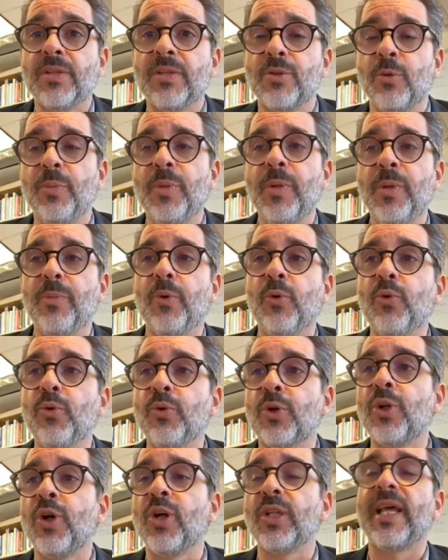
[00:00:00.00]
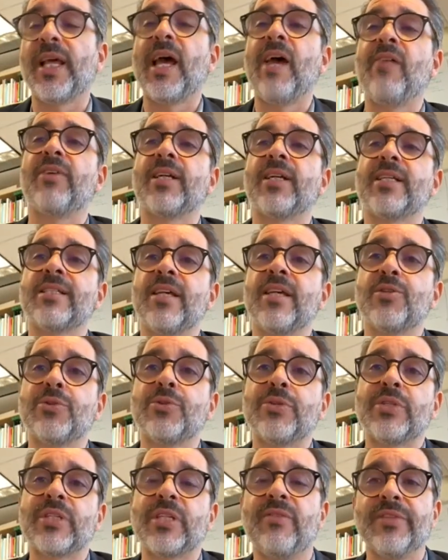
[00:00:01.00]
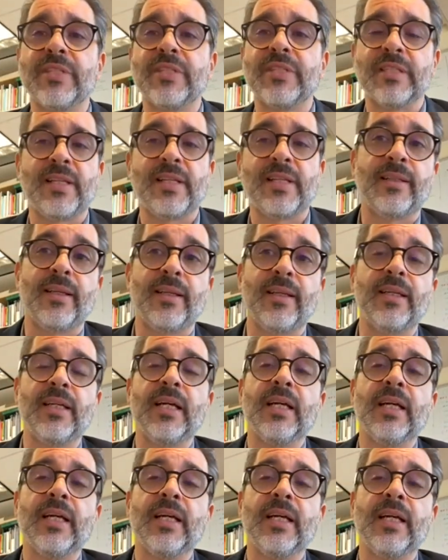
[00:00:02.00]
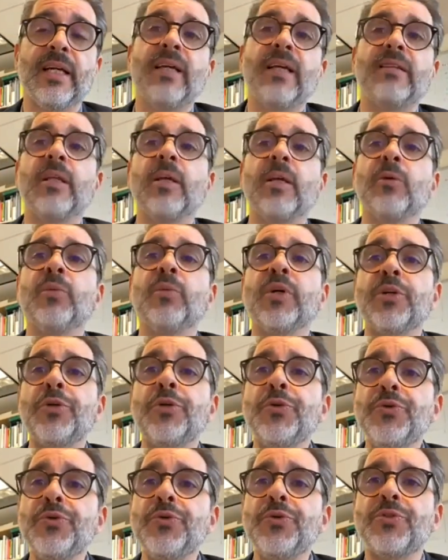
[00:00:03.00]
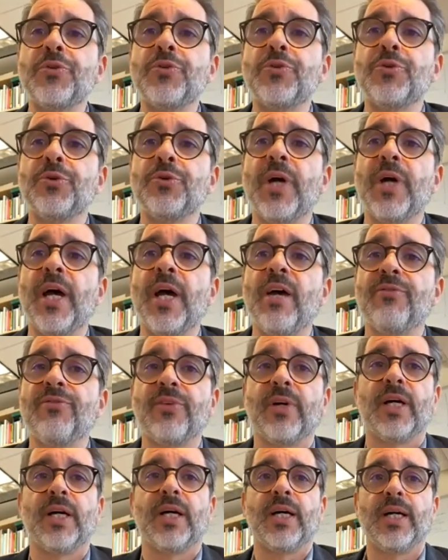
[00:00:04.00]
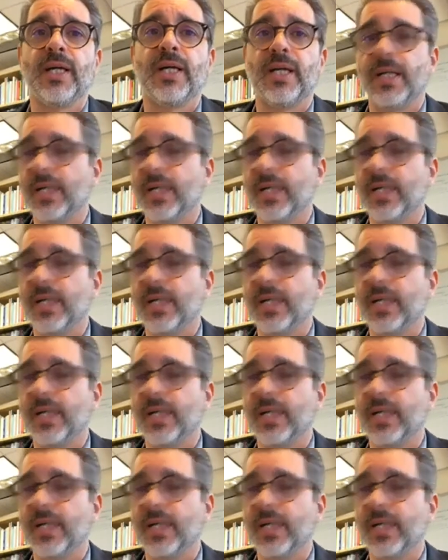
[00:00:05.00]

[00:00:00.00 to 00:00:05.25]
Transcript: so people could not have access to services that they that they were used to have uh,